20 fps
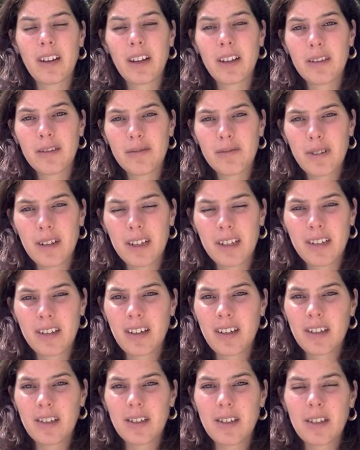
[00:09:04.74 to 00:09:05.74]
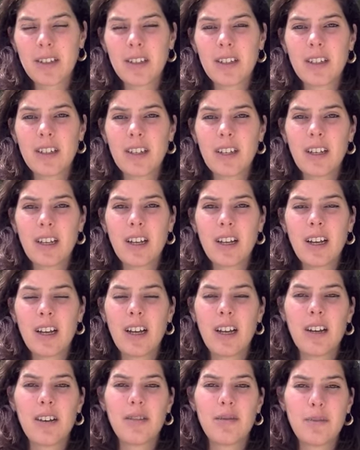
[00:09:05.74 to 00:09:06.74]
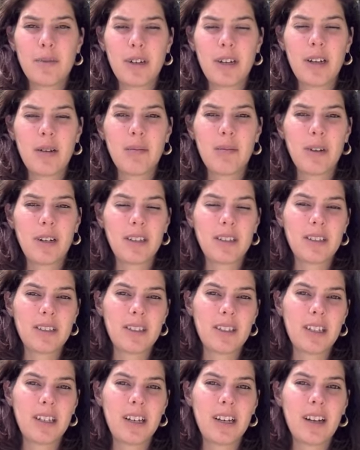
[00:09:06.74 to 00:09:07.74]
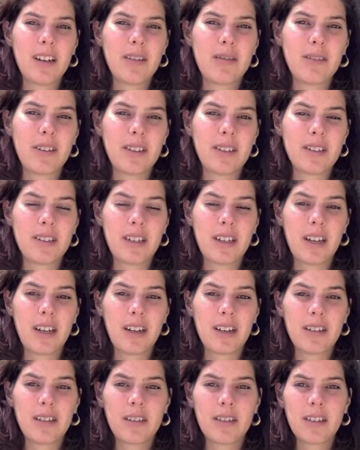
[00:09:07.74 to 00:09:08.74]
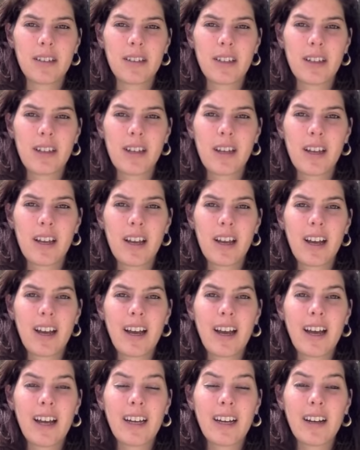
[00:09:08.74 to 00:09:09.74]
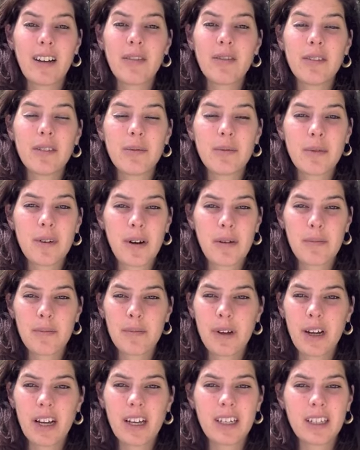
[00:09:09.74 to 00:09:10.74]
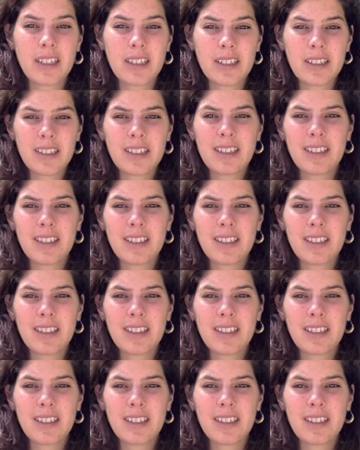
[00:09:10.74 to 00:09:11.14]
a lot of meditation, a lot of breathing practice, and a lot of asana. And all of them combined